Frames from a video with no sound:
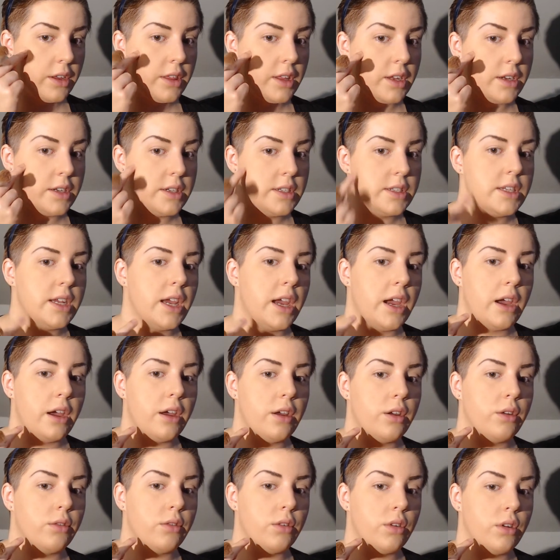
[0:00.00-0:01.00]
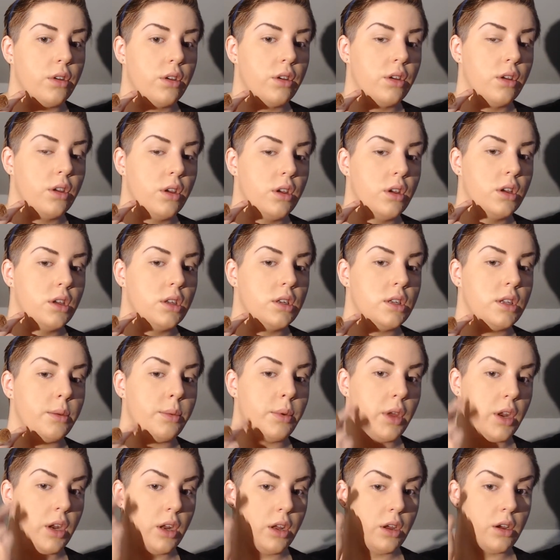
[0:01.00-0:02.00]
then down,
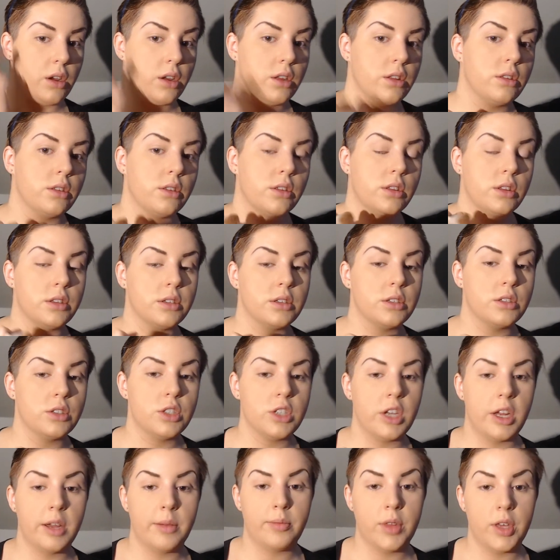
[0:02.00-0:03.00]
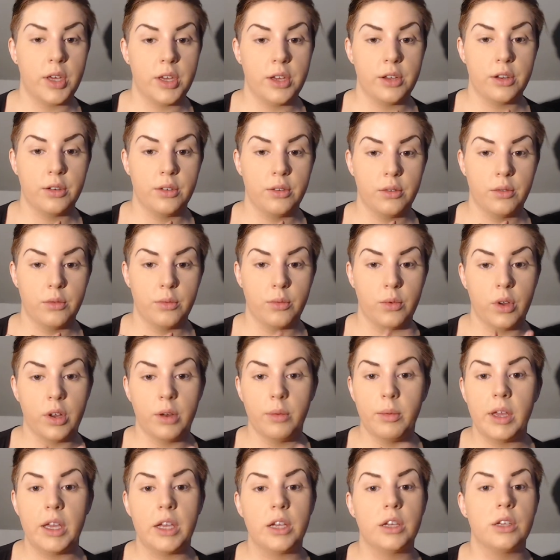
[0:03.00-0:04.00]
depending on the shape that you want to
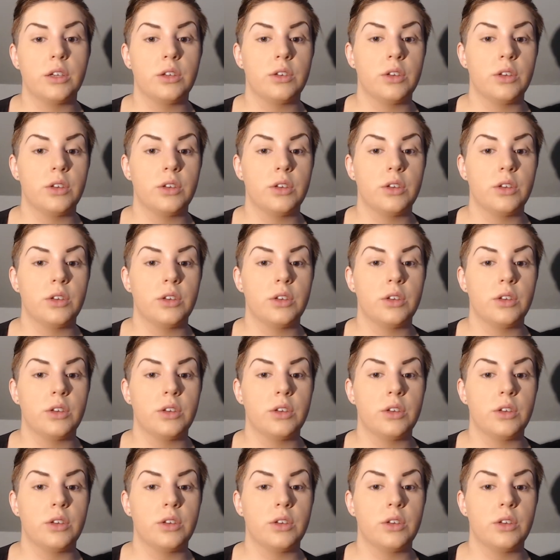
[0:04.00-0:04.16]
make.